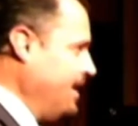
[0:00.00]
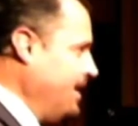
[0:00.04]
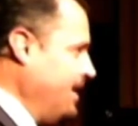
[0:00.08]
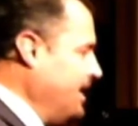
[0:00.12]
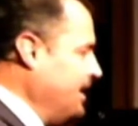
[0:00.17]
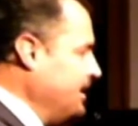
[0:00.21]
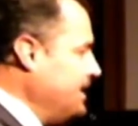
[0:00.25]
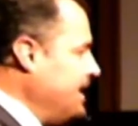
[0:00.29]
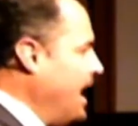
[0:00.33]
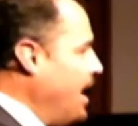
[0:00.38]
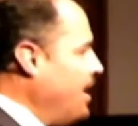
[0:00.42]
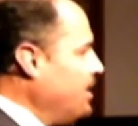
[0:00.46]

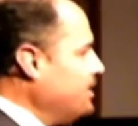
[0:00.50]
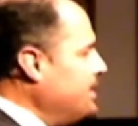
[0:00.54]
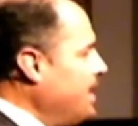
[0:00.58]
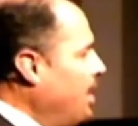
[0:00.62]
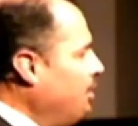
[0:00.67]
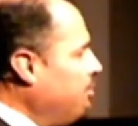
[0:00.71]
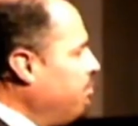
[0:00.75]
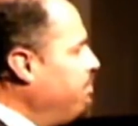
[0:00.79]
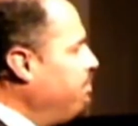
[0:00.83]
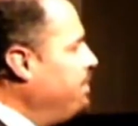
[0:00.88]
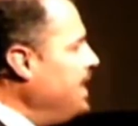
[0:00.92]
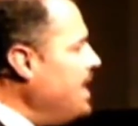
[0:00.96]
Now,
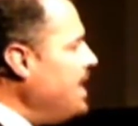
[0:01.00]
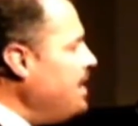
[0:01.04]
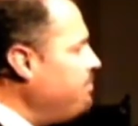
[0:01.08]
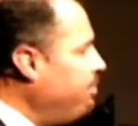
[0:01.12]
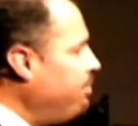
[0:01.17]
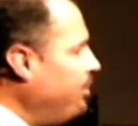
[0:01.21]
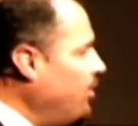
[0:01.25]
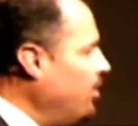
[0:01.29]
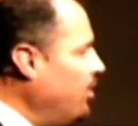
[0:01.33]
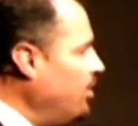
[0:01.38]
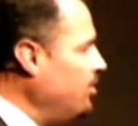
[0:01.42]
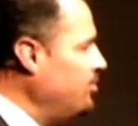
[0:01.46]

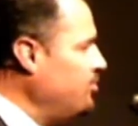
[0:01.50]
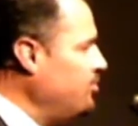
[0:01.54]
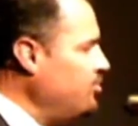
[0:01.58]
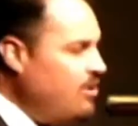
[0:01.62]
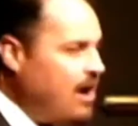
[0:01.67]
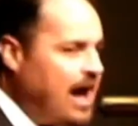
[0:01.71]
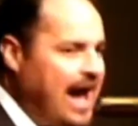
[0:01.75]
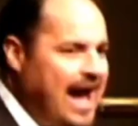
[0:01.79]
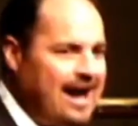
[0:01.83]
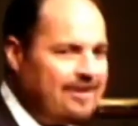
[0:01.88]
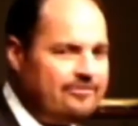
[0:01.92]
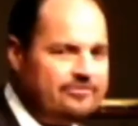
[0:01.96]
people who
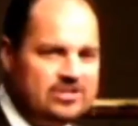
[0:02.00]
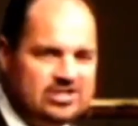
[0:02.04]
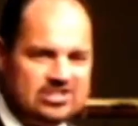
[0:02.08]
have this